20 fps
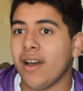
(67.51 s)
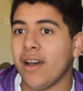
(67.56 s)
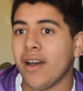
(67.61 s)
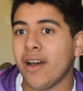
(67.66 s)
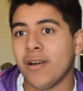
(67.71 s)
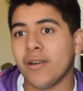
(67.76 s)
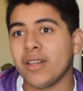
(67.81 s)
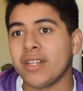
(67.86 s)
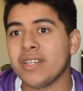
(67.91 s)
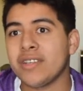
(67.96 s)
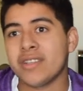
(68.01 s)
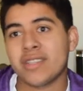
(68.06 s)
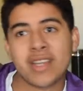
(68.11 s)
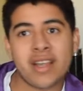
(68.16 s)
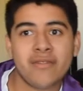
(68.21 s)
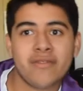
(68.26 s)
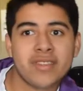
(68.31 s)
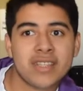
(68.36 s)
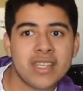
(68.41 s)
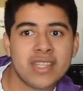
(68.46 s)
Oakland to
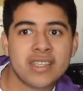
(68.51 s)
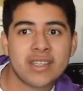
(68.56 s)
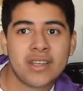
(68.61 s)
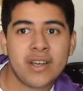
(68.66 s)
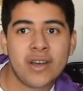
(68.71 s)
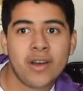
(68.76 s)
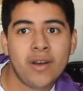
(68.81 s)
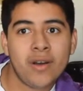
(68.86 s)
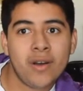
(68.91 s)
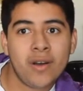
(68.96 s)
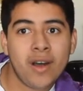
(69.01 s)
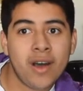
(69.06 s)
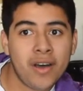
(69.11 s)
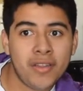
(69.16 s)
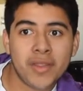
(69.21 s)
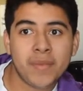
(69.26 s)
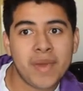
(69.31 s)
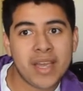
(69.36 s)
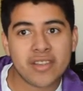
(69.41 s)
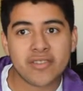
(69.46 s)
San Francisco
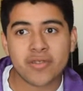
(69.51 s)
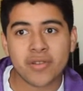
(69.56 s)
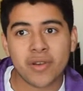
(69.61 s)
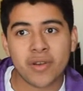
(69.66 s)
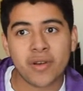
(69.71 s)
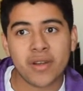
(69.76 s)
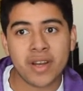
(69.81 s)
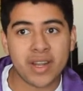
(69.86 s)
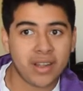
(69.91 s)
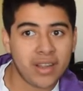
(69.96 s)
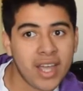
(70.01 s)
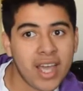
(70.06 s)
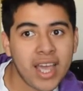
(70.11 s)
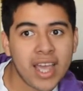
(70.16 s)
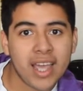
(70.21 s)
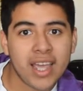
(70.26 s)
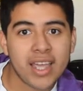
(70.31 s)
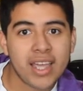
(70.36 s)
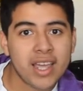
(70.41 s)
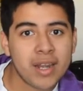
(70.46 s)
on the metro in
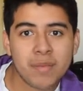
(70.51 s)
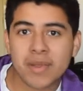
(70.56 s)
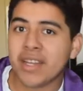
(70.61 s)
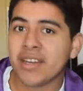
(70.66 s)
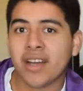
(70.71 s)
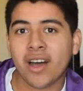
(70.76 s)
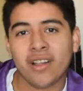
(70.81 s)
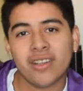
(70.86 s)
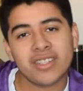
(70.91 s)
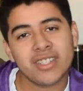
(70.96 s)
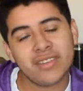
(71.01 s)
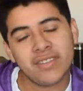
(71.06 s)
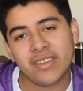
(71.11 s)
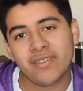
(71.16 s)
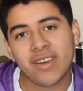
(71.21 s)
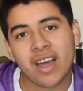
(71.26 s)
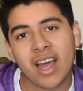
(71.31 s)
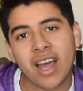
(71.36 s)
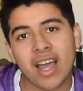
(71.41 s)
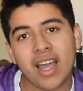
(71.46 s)
LA, it'd be a dollar
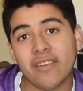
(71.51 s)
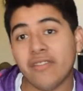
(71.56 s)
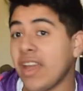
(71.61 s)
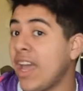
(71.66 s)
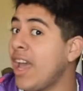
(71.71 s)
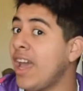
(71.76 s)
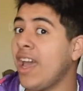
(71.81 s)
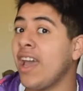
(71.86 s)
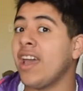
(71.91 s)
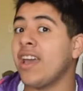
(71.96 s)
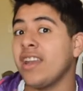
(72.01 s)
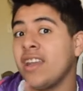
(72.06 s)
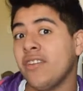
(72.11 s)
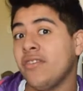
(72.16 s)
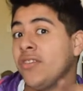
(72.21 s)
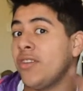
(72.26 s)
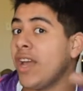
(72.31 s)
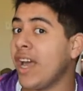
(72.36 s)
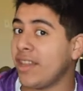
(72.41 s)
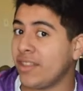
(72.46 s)
seventy-five. And
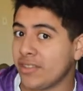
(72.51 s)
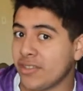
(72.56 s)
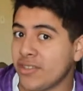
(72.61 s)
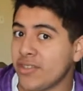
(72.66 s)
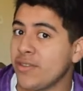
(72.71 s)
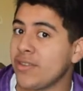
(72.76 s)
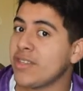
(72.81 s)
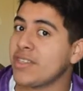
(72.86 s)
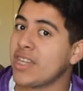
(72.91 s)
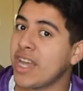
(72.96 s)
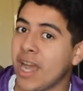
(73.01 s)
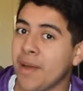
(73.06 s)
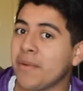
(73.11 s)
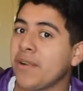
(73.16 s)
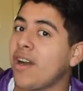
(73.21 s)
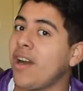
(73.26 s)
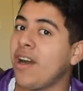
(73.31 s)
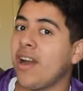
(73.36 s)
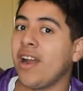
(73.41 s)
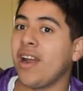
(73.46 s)
if you had the student
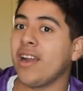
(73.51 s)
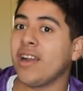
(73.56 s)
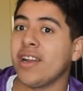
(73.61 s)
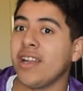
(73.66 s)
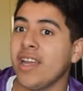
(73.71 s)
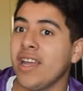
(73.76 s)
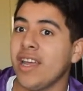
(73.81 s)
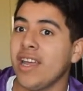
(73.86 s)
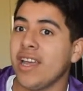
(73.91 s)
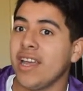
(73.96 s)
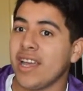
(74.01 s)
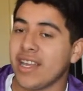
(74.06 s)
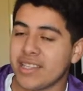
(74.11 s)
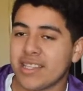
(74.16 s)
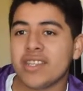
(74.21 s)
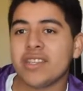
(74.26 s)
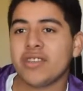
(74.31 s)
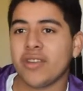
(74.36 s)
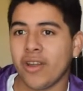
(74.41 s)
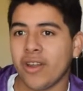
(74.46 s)
tap card, it's
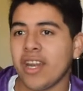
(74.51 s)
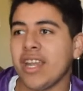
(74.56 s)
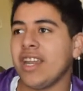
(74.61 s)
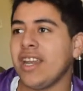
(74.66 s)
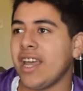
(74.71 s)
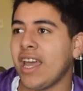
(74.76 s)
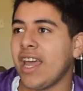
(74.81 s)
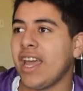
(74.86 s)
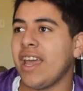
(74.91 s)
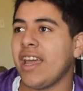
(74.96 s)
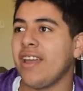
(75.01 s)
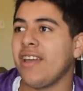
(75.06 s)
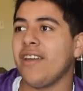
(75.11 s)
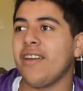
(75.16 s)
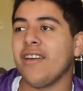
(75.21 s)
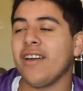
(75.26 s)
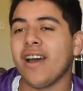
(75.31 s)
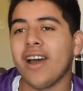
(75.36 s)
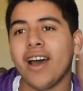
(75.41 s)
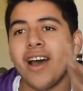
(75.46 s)
a
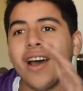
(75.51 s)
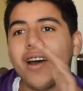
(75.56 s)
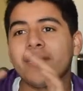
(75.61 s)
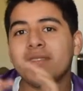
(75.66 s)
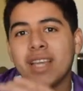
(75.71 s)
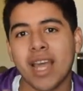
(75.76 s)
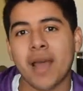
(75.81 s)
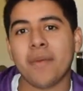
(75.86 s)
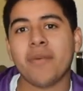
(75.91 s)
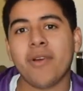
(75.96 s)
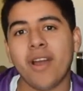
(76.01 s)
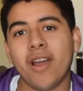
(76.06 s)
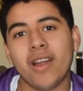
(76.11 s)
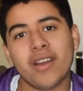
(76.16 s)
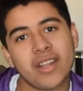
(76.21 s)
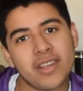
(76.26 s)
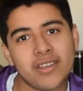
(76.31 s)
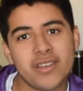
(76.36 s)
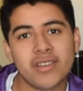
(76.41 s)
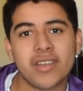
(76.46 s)
thirty-day uh, tap
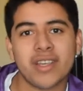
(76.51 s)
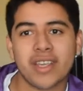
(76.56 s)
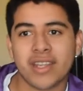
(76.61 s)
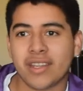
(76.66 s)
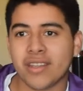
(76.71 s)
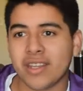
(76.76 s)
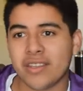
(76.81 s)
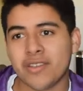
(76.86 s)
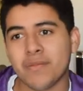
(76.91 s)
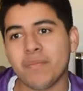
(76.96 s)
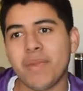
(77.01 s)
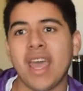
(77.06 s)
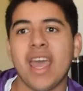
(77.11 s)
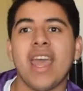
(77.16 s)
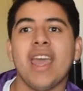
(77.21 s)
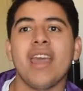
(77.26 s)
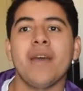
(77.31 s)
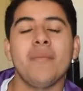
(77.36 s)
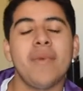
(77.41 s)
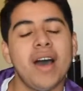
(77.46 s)
card that you that you
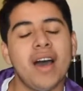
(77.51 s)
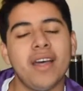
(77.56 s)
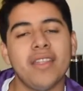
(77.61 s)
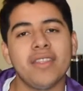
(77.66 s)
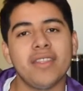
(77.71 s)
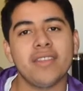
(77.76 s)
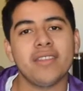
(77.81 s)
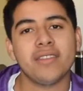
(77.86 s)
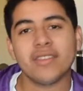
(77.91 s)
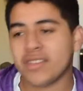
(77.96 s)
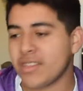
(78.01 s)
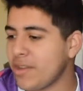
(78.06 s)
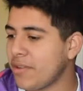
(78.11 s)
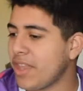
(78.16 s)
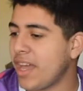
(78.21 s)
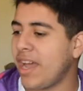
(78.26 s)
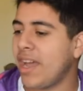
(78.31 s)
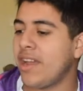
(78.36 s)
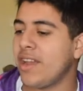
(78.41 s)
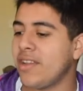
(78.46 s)
pay a month so
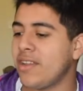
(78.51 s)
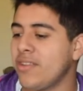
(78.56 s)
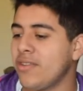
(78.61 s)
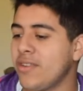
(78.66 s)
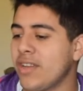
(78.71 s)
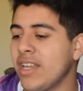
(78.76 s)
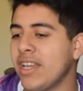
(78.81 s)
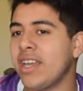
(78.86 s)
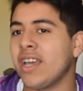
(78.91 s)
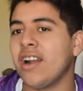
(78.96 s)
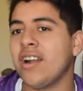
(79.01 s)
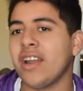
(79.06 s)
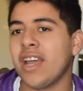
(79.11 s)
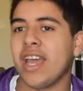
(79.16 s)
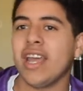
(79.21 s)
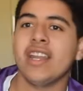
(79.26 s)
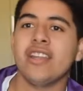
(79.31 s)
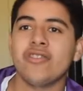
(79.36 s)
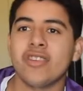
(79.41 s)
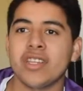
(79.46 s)
that you can get on
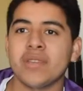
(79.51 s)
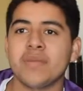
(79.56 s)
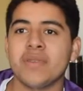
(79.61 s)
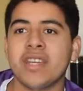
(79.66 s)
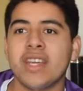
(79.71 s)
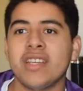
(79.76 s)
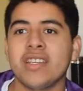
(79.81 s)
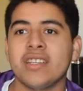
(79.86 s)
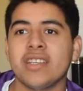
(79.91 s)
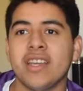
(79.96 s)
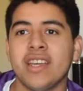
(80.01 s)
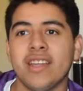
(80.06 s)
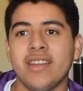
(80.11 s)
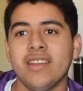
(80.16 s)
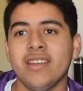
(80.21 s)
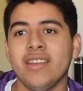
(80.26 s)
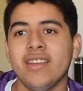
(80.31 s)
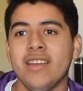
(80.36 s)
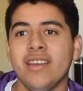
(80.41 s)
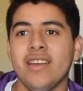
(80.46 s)
any
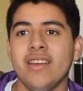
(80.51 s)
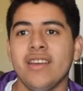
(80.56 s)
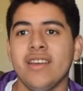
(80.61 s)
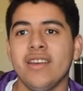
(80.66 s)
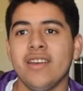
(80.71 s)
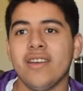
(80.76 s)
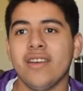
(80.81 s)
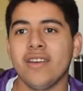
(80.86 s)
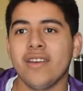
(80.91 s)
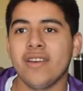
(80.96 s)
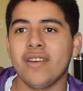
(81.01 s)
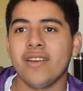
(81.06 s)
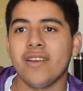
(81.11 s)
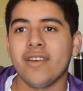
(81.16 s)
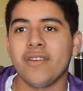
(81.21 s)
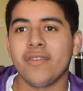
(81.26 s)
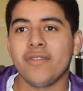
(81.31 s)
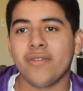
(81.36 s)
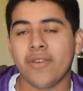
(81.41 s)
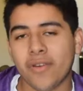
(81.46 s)
transportation
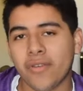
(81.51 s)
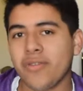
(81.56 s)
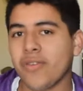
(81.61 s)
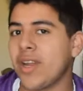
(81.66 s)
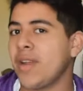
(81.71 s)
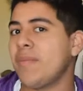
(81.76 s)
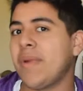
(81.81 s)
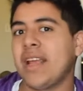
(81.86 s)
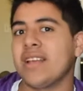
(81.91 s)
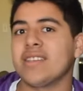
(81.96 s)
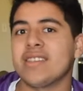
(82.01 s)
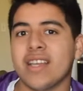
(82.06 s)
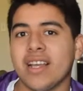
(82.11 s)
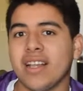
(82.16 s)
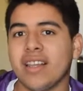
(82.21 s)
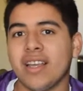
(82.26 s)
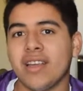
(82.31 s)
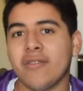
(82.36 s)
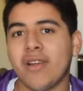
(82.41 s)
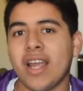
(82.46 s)
for free
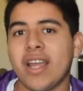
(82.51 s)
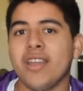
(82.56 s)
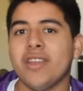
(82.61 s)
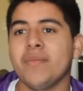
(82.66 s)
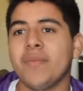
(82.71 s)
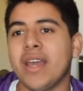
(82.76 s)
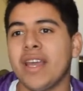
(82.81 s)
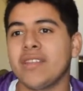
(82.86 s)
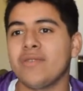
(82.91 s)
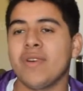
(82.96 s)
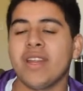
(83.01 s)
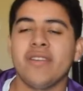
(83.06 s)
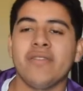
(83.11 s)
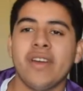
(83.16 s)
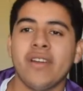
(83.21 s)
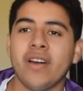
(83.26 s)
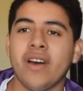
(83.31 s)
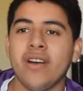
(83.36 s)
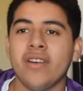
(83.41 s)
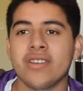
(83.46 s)
basically, right? You pay
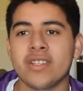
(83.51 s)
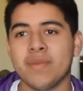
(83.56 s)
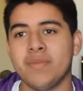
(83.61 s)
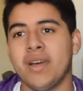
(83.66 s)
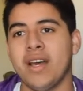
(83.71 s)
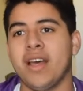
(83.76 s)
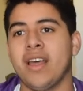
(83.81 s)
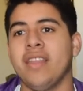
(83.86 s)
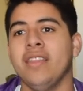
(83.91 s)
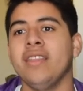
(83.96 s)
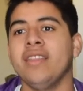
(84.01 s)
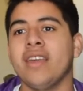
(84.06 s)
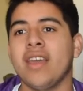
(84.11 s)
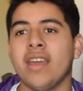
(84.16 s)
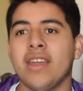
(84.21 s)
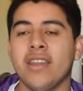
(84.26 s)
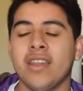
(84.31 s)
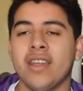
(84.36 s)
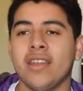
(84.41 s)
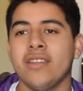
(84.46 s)
$25 a month
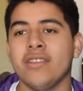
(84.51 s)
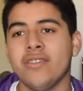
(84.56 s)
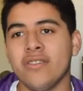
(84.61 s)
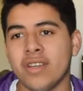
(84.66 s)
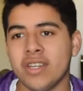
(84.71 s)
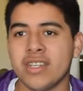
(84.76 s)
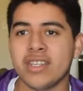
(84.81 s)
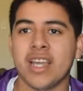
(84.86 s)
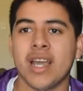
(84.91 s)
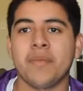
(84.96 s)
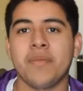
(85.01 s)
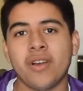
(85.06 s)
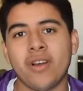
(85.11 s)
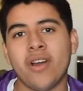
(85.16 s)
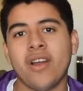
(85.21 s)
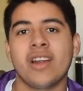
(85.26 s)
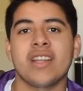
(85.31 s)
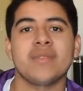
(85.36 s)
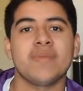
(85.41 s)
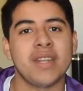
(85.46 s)
and then you can tap your
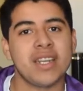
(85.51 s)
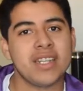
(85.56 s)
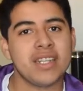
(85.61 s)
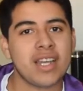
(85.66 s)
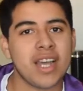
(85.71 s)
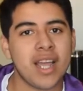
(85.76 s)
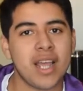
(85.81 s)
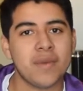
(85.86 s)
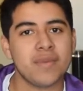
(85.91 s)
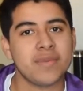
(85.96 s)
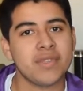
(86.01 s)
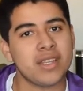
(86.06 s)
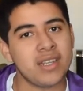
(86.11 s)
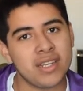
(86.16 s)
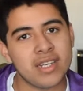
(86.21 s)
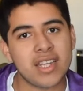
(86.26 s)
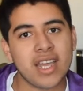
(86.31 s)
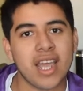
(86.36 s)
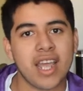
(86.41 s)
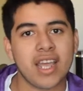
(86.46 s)
card as many times in
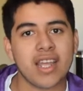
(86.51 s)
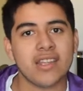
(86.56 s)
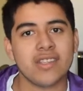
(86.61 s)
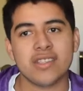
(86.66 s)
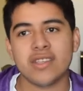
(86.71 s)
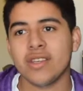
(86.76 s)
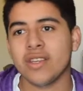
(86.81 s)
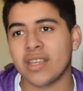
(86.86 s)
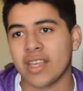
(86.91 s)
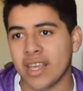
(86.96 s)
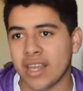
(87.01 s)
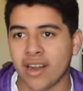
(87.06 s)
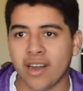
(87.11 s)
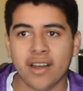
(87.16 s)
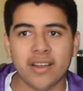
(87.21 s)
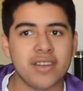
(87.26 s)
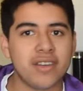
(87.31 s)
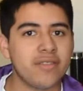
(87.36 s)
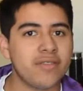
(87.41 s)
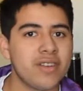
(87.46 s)
a day to get
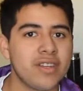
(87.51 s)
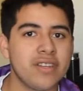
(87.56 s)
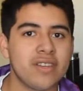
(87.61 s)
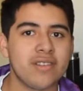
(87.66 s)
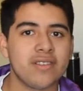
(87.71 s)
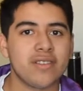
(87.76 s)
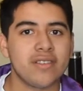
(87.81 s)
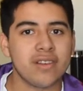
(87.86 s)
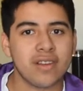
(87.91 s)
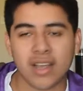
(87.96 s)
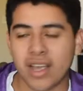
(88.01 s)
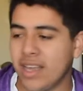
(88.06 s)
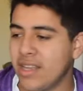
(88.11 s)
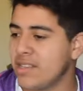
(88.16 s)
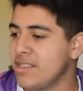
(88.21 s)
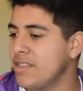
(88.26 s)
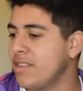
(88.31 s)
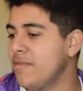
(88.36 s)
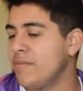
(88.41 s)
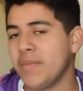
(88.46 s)
on different
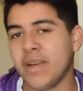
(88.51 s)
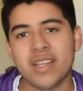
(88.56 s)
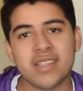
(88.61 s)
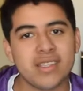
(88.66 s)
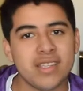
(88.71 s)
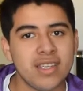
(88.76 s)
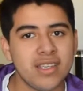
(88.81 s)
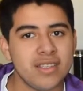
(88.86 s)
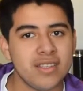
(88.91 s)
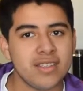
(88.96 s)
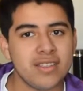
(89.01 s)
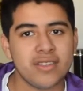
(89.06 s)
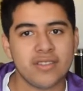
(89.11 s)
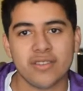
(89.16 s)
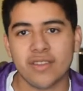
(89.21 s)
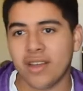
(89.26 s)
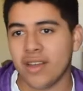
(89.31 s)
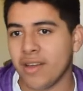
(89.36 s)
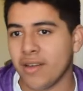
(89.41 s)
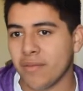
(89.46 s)
kinds of buses,
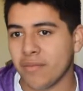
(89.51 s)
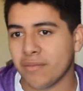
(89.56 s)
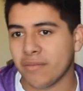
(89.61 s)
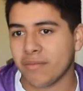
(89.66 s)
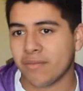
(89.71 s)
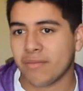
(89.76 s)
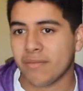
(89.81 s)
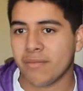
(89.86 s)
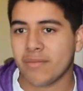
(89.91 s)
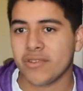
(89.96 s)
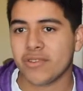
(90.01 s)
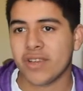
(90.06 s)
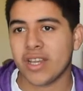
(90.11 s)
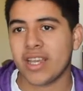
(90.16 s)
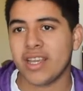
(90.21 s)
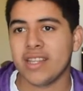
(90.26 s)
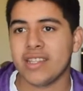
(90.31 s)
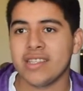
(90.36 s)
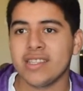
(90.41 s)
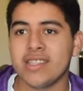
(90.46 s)
um,
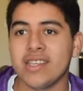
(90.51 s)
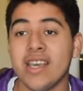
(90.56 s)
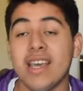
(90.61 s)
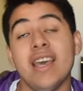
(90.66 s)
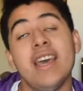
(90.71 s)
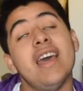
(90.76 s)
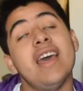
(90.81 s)
trains.